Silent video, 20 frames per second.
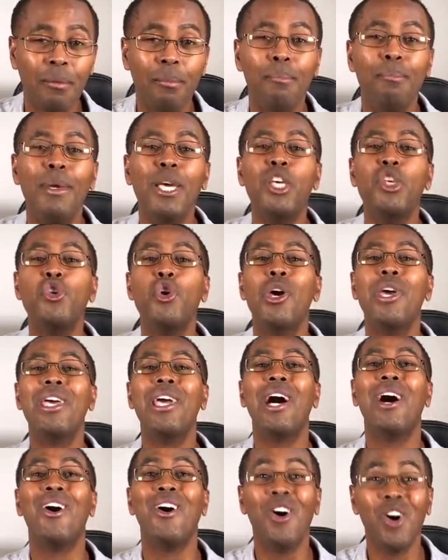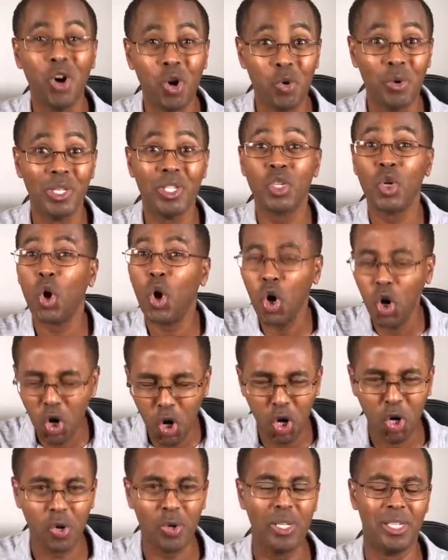Make your hair always,
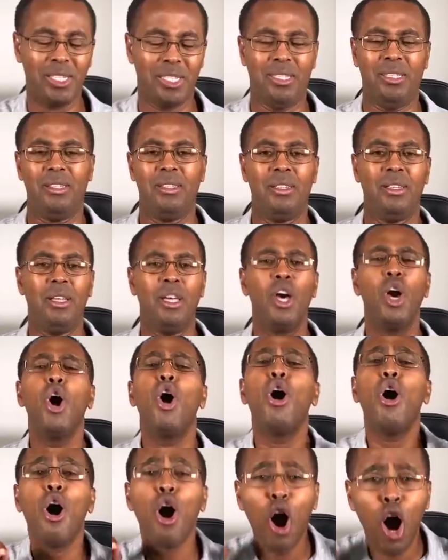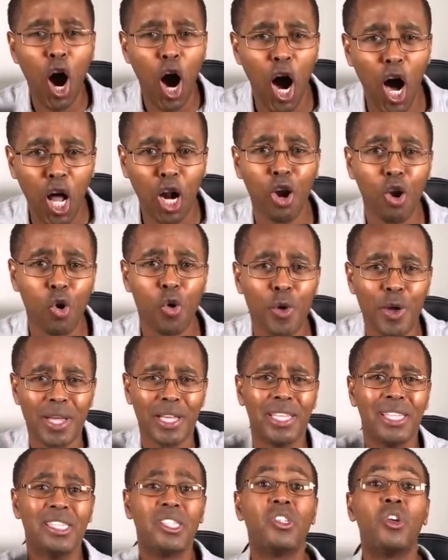always
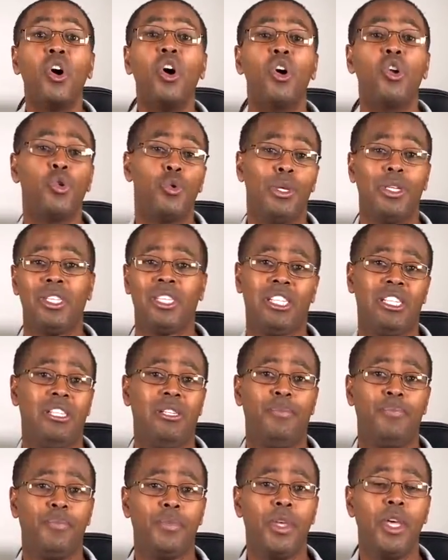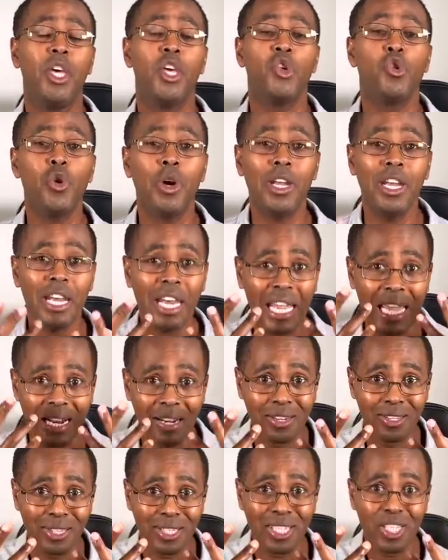Always, always. Your
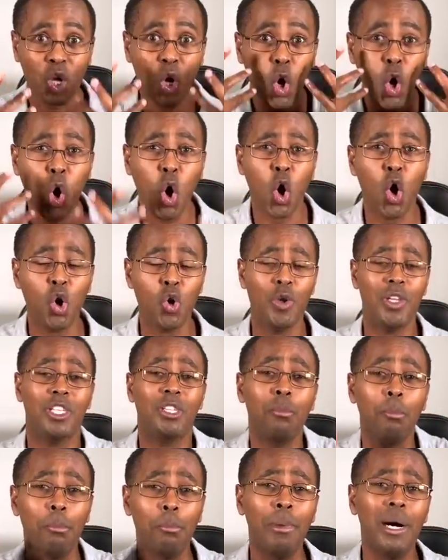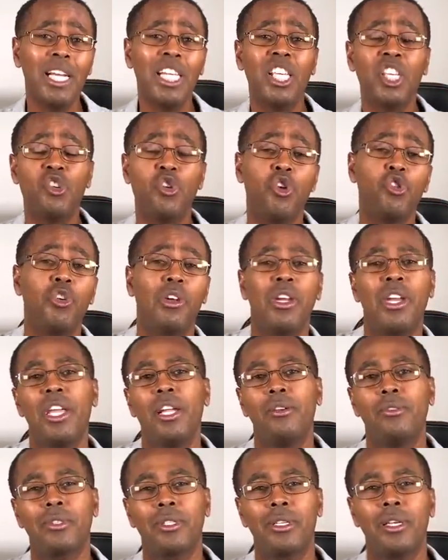nails, always manicure your
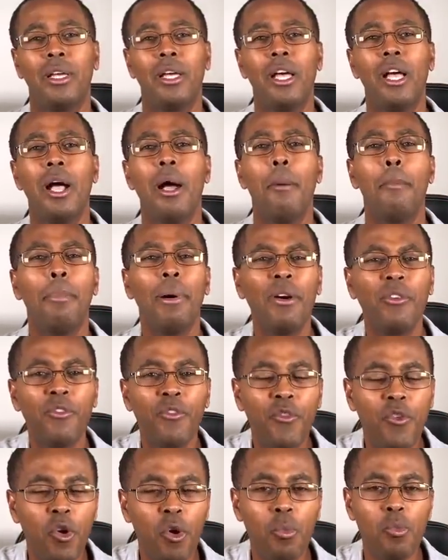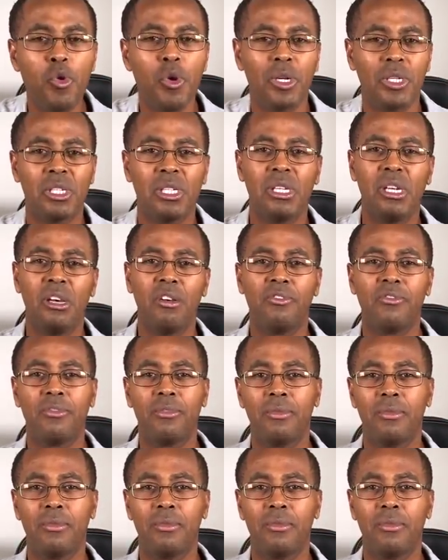nails. Perfume yourself.